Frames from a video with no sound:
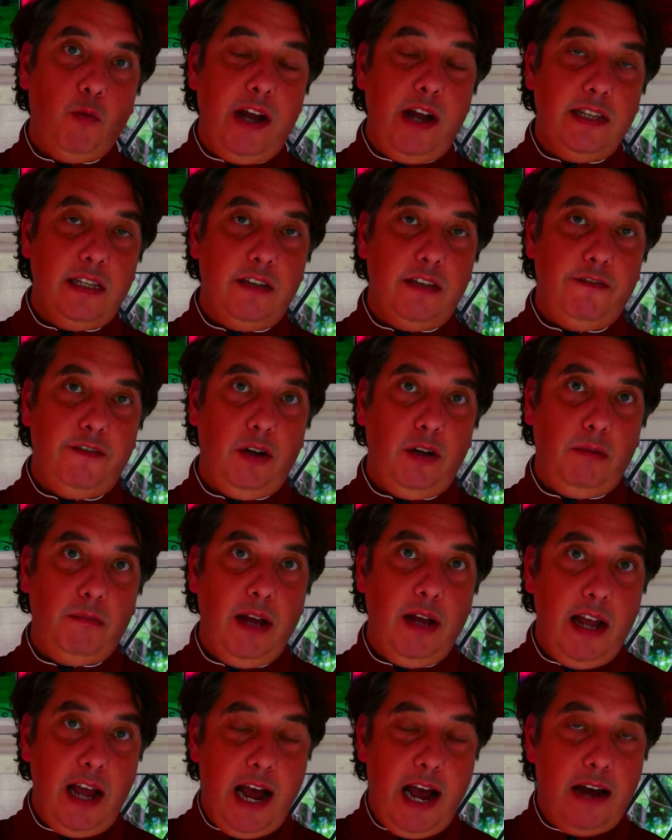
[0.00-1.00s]
when to
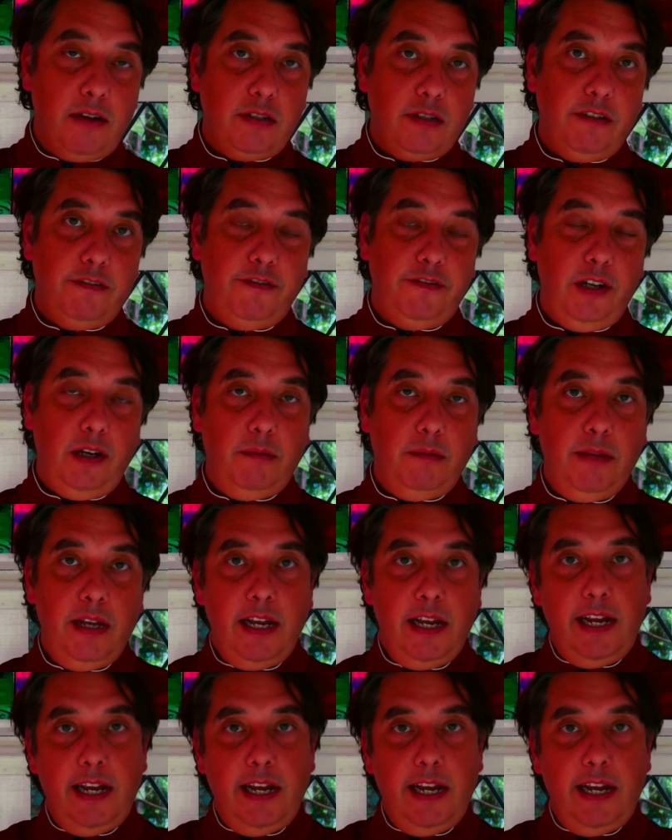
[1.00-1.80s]
film, how to film.